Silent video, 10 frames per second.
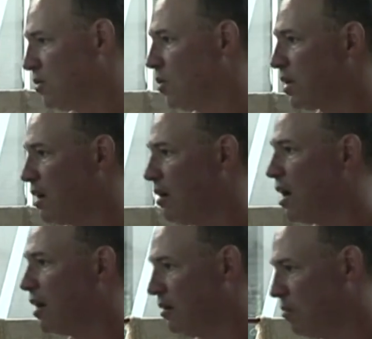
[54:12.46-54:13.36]
North
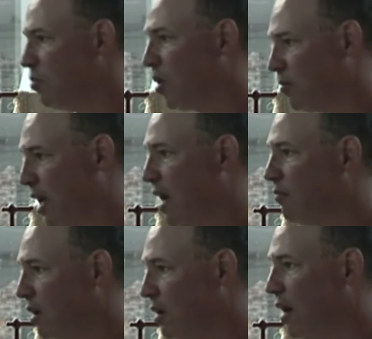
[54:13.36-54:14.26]
Carolina, Birmingham,
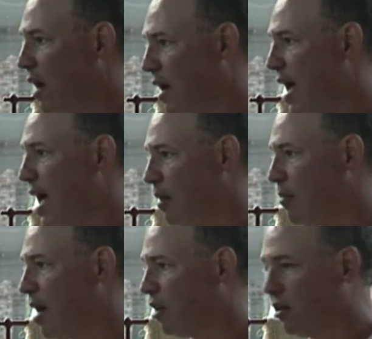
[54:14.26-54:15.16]
uh,
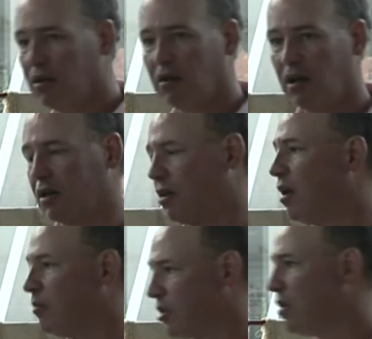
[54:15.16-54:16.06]
Alabama, uh,
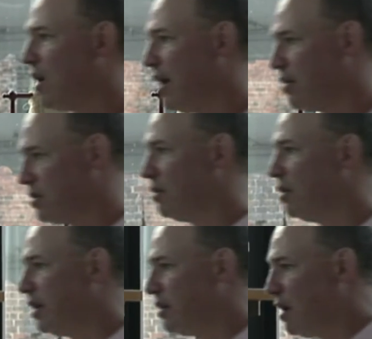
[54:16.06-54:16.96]
Columbus, Ohio,
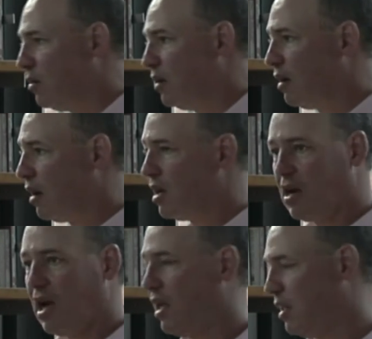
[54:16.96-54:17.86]
Toledo. Uh,
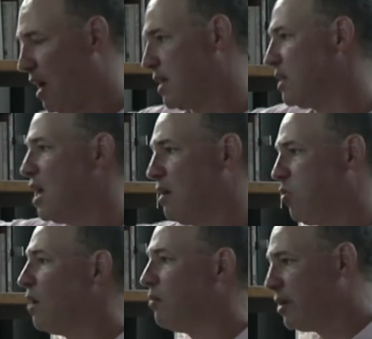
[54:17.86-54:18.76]
I can name
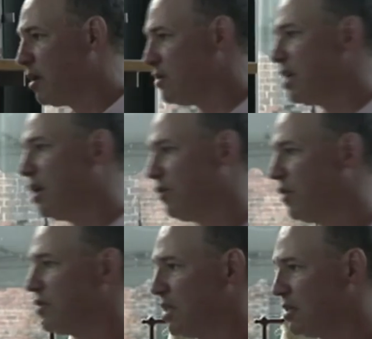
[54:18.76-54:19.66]
probably another 10 or
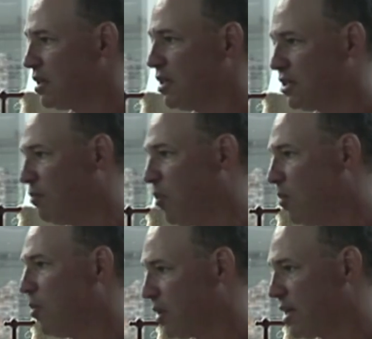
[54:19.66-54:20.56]
15 cities of
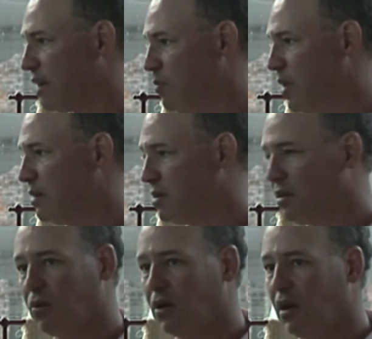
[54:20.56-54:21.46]
ballparks I've been
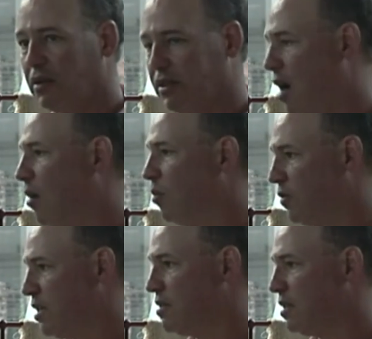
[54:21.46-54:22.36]
to. They all
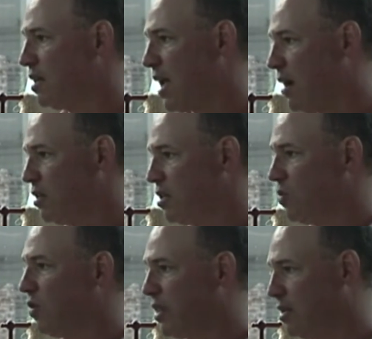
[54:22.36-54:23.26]
moved into the counties,
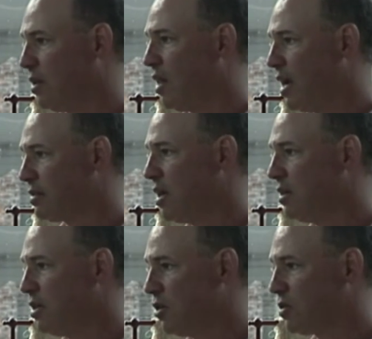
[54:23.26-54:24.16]
and within the last
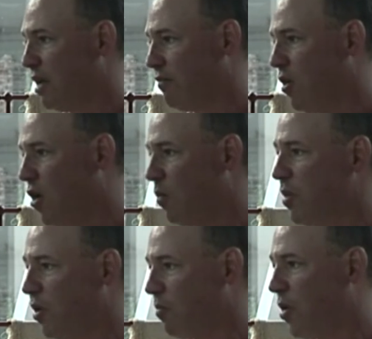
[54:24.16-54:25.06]
10 years, they've all
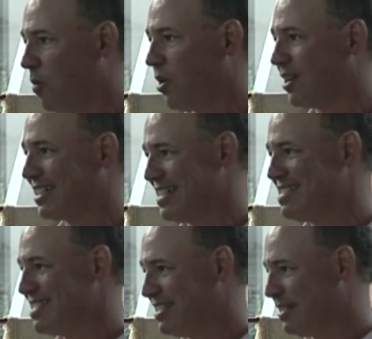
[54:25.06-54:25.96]
built ballparks
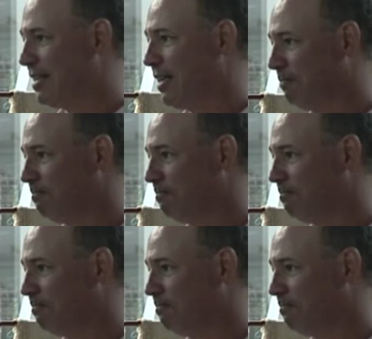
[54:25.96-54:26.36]
in the city.